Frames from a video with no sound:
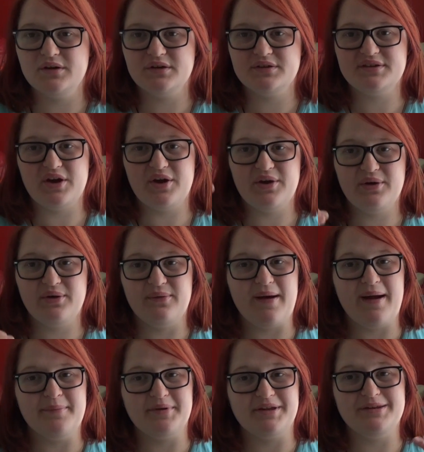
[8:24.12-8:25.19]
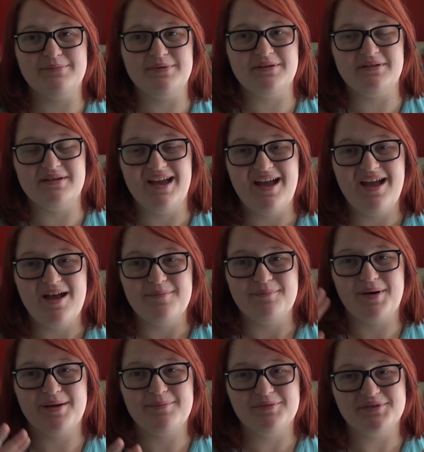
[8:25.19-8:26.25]
So I'm going to be
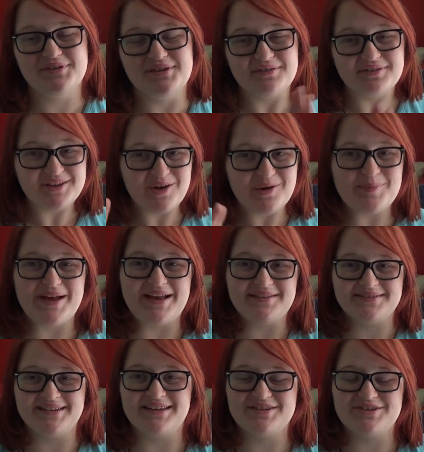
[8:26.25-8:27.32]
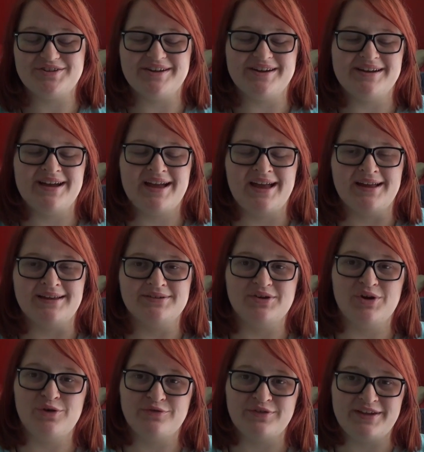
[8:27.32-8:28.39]
buying books at a slower pace next year, and
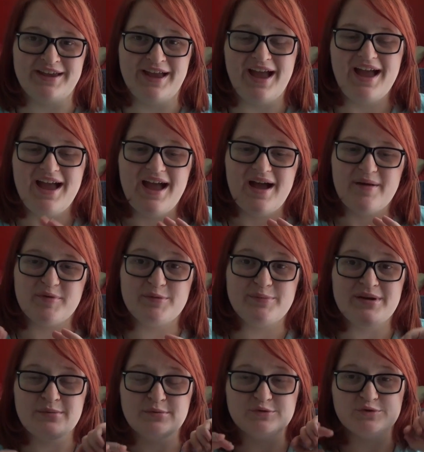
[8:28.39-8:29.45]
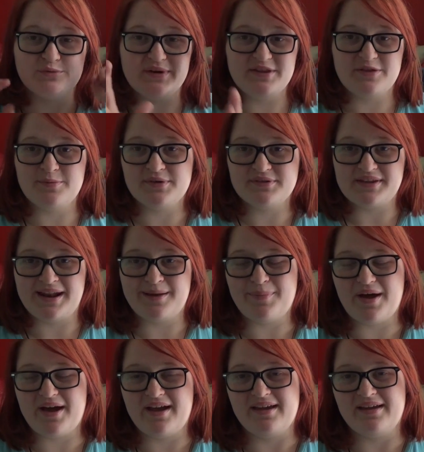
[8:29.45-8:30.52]
hopefully I'm going to be able to read the books that I
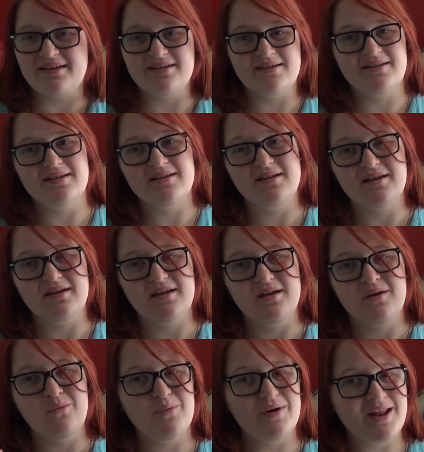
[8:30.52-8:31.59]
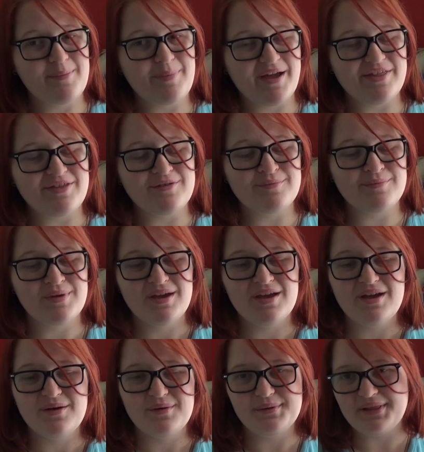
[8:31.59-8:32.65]
buy when I buy them,
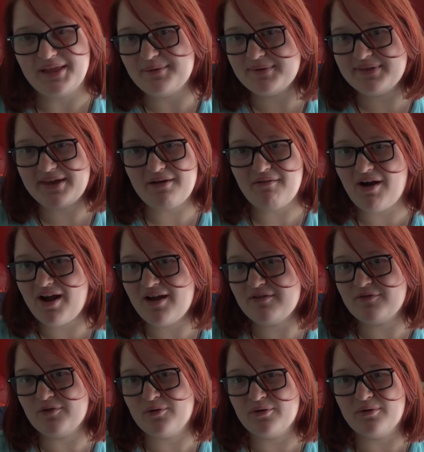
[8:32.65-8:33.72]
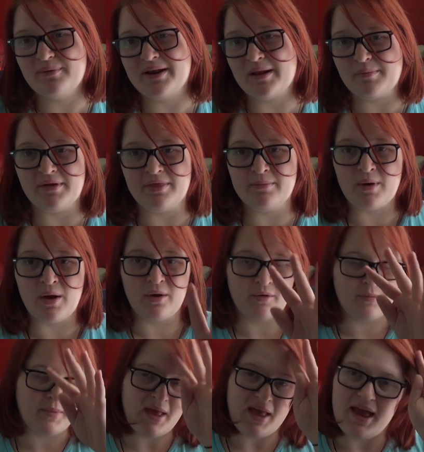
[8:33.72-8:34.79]
like when they arrive or when I bring them
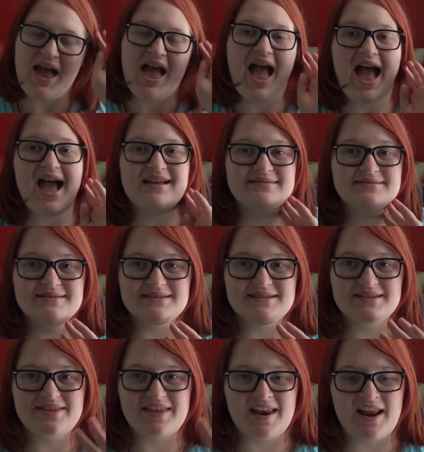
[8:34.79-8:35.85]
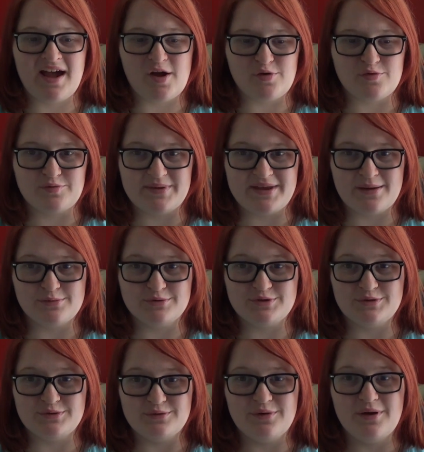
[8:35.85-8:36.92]
home, and then I will be able
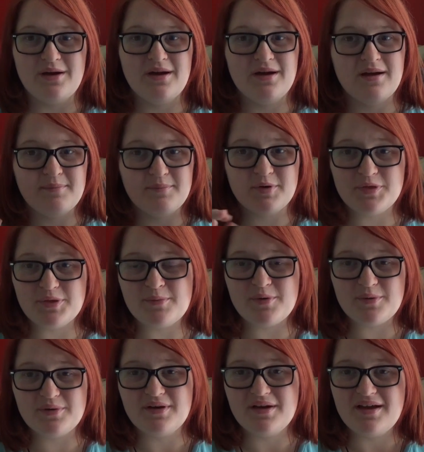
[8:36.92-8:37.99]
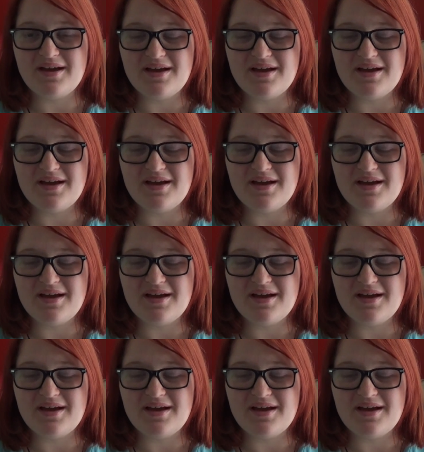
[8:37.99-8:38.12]
to put them away